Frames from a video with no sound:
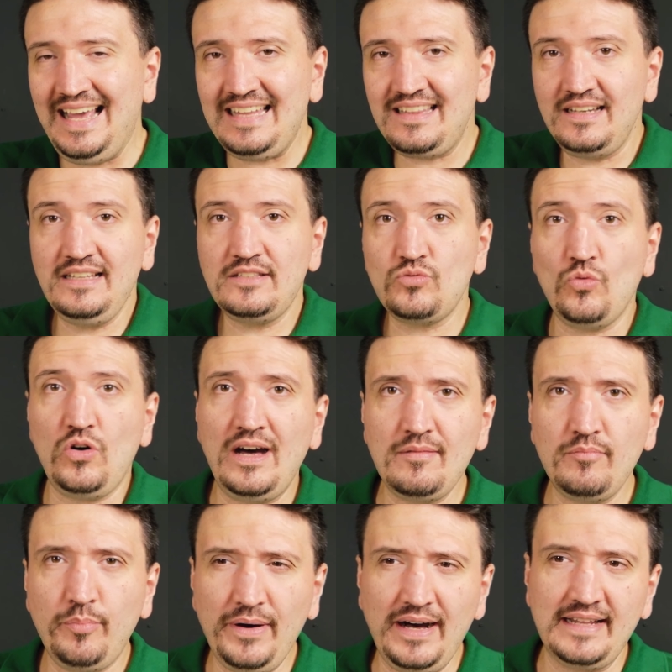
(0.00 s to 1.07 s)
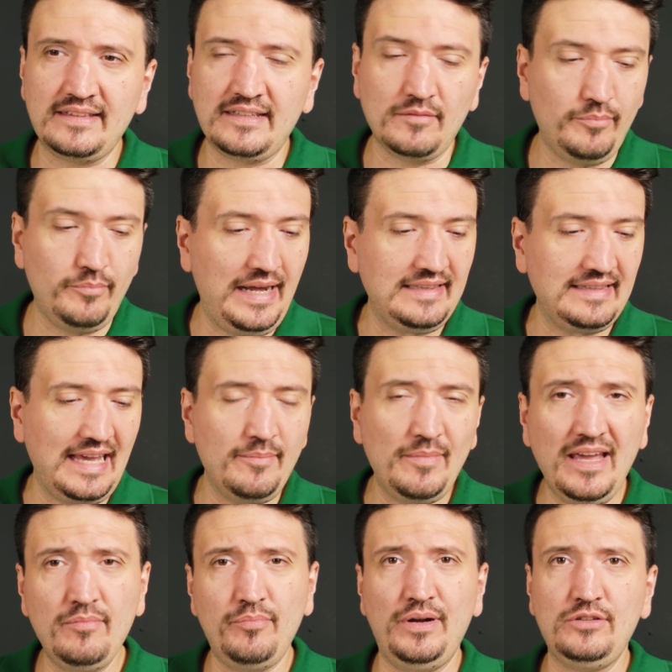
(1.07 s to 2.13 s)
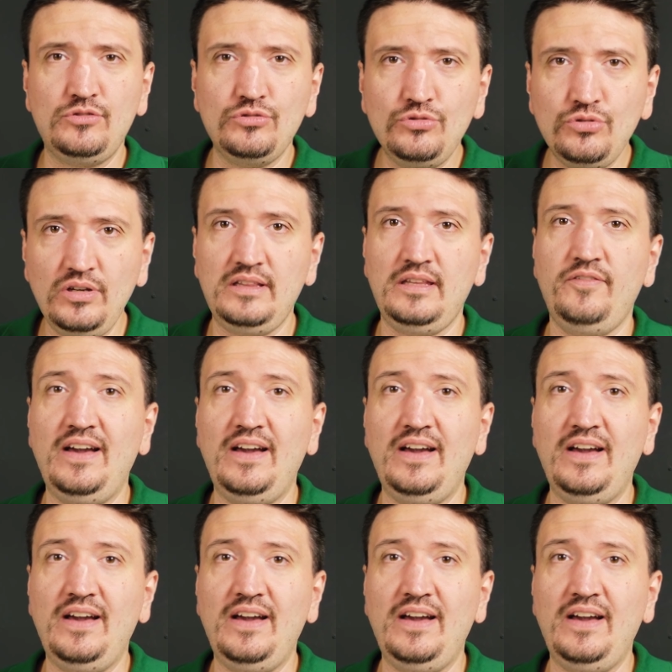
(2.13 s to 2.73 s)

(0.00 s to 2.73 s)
at least one button, but I'm able to do it.